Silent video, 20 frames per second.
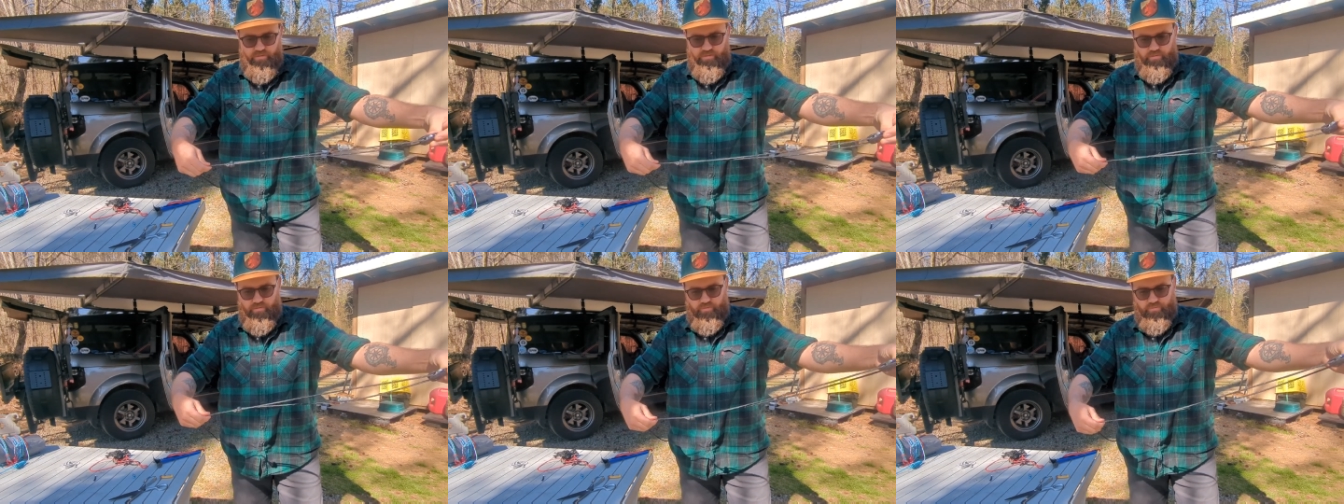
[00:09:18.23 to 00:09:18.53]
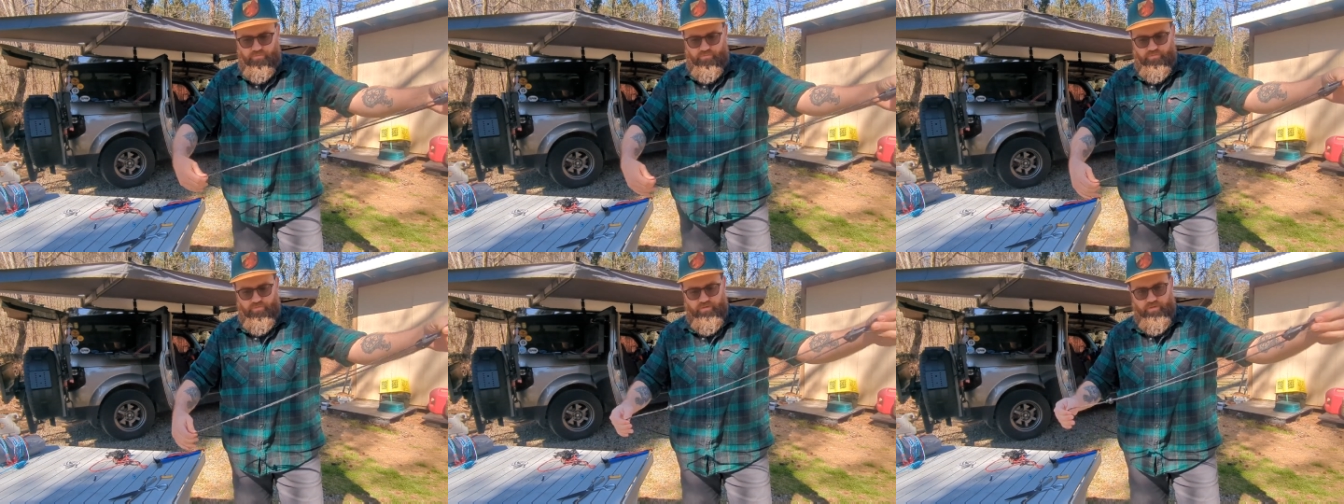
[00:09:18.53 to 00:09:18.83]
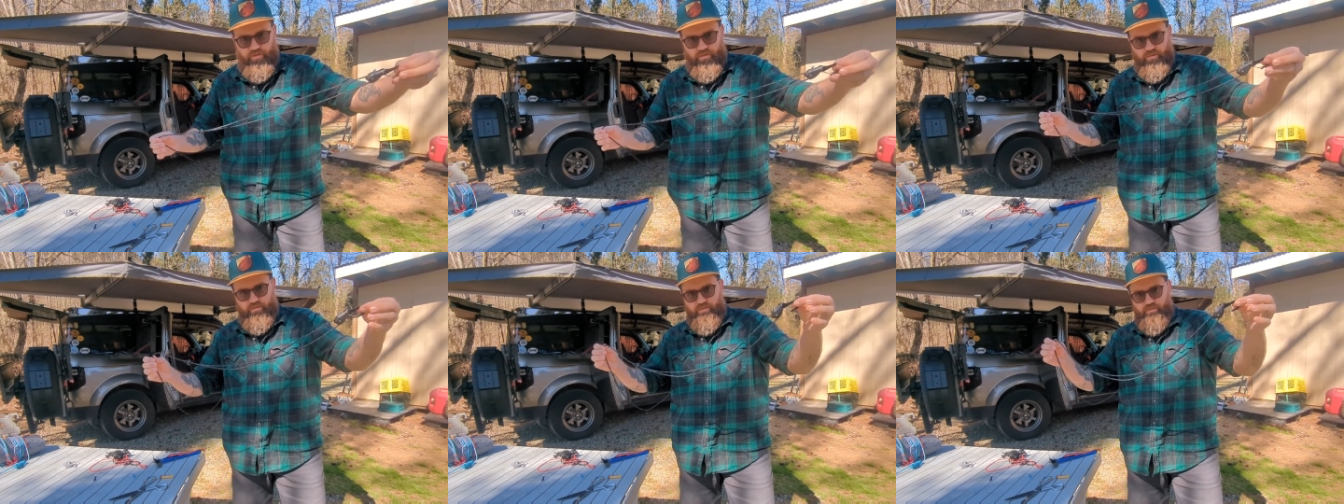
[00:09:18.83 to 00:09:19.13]
you can
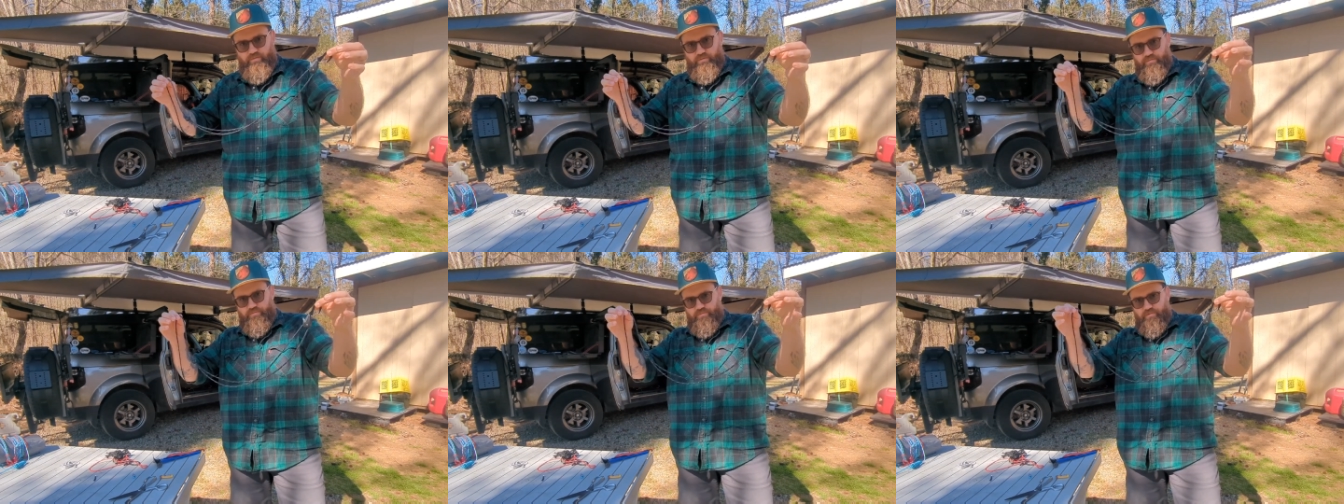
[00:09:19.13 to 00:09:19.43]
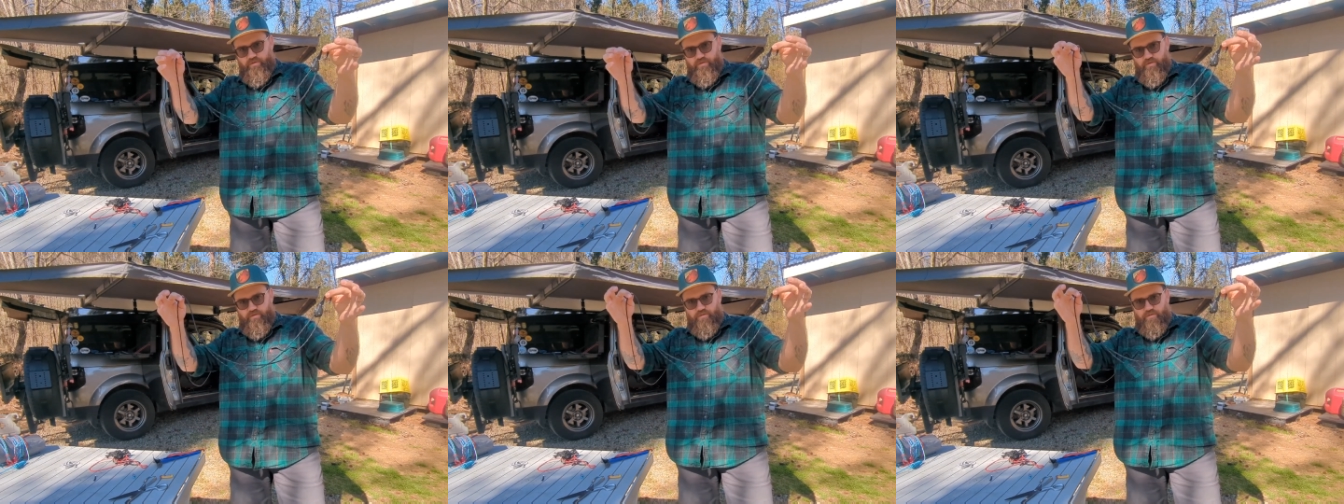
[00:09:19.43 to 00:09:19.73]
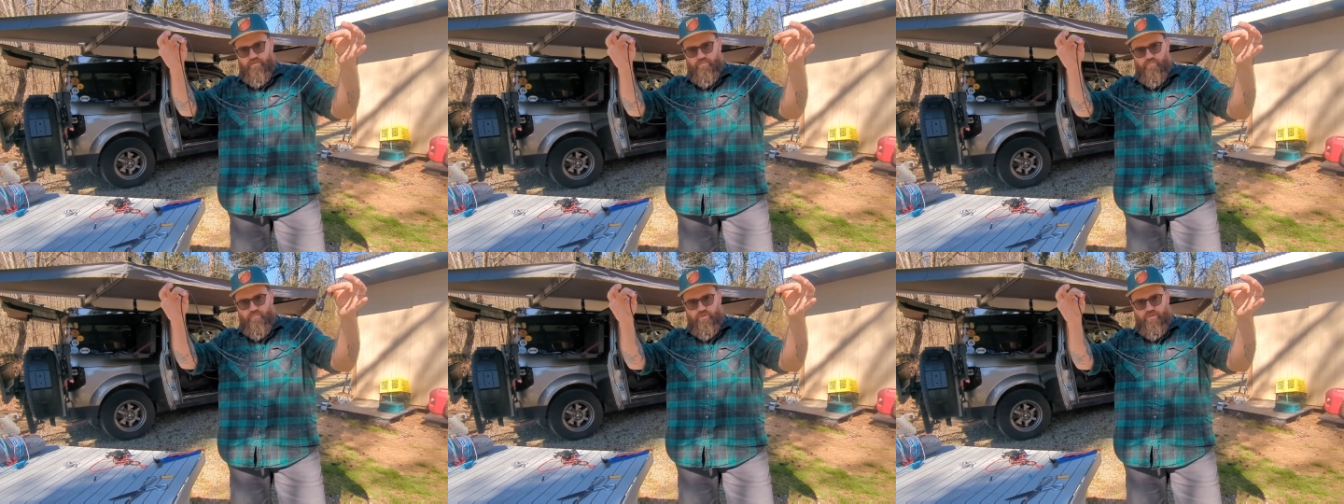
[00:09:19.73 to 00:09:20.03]
see this is
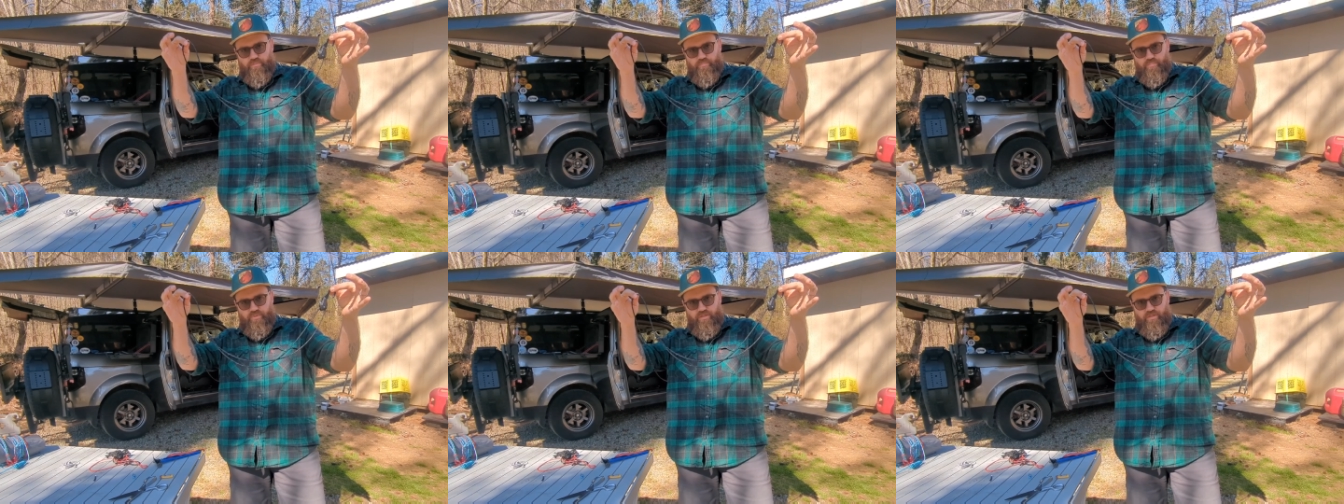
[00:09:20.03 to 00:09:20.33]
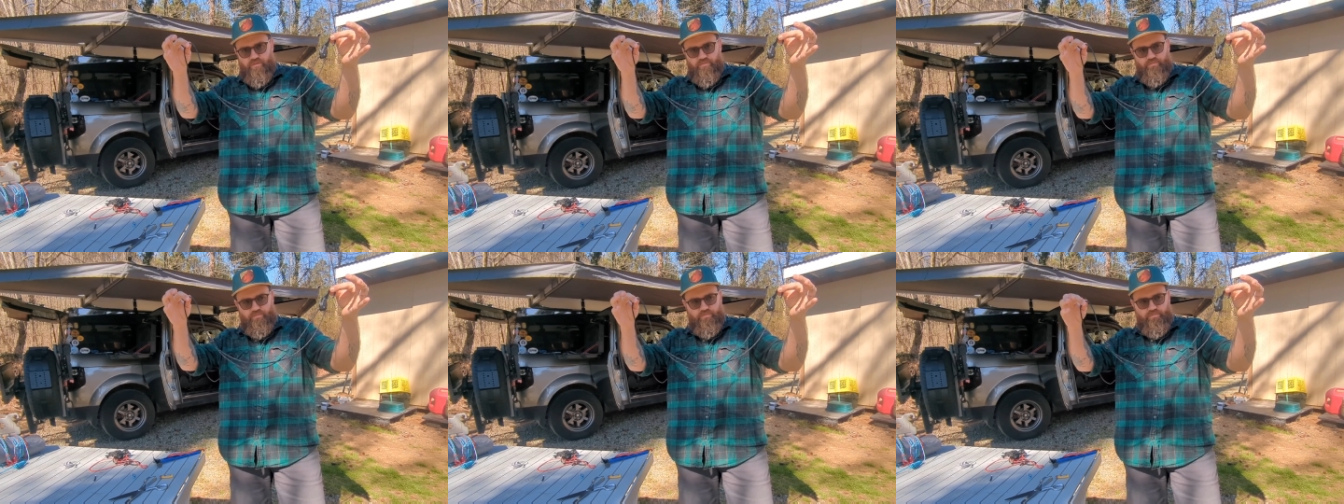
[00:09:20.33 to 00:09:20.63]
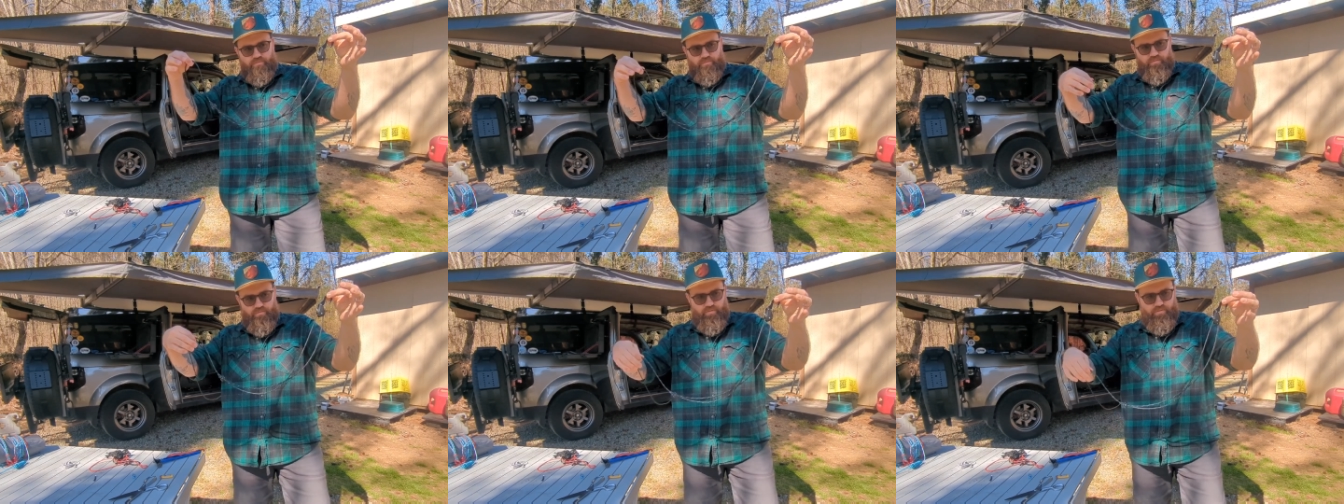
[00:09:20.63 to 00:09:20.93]
all one
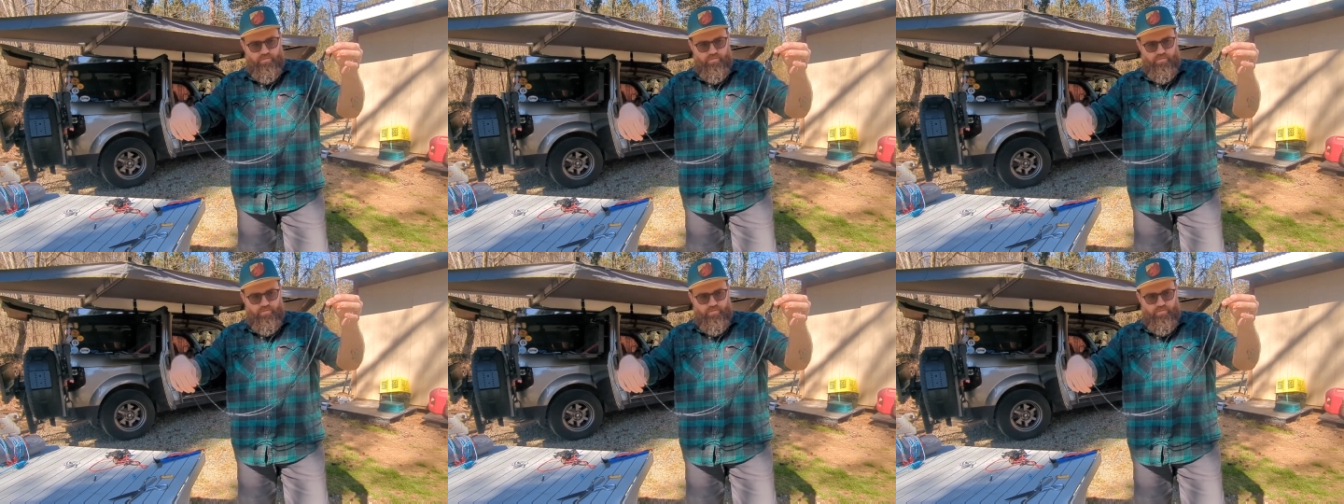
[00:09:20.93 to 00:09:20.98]
piece.